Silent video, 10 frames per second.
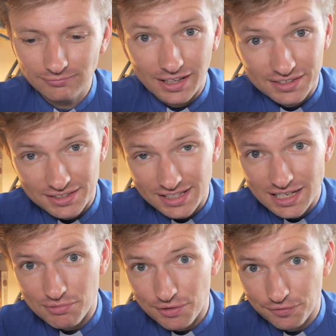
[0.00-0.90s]
And
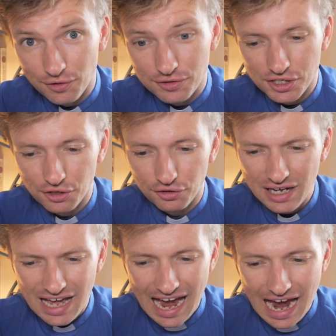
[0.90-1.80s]
today we're focusing on
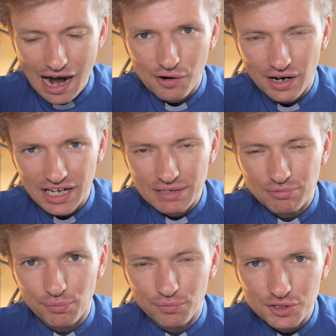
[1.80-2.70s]
how
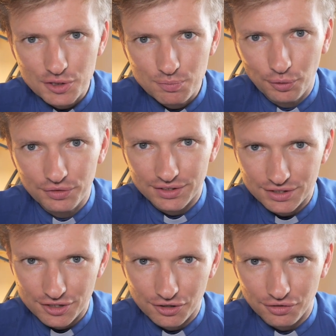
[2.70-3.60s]
Abram responded
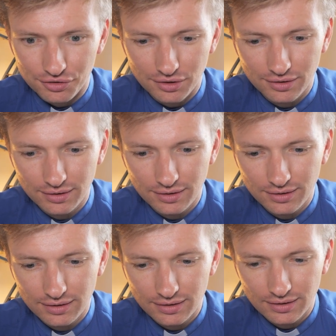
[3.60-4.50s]
to God.
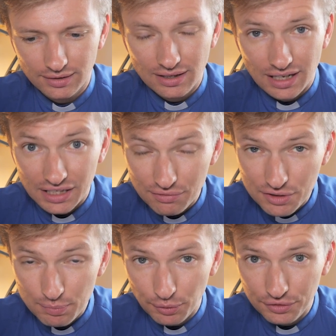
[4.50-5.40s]
And he
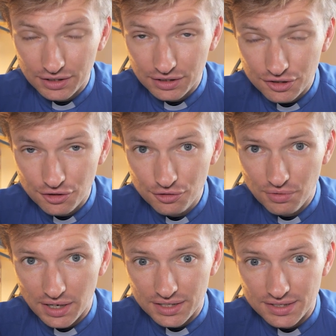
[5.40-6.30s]
responded in two
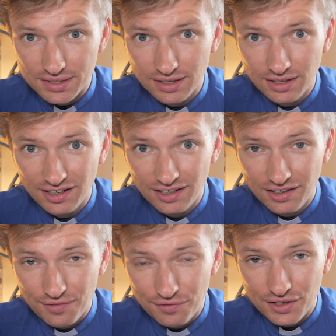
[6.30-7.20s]
ways.
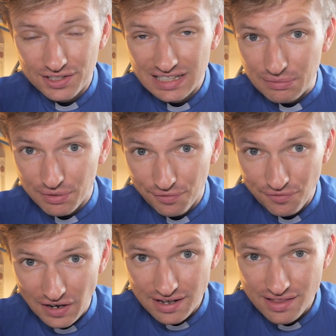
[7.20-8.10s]
Firstly, with
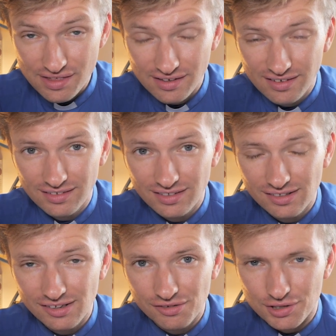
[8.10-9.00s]
faith,
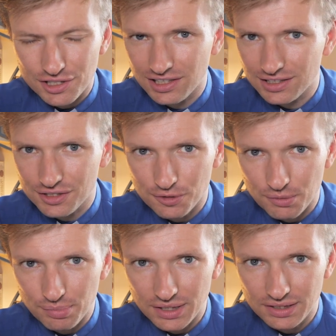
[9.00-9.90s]
which leads to
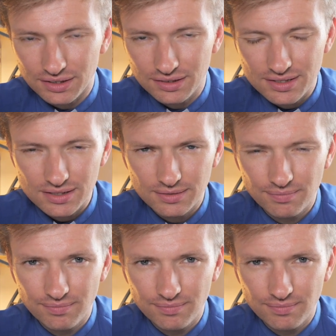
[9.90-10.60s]
obedience.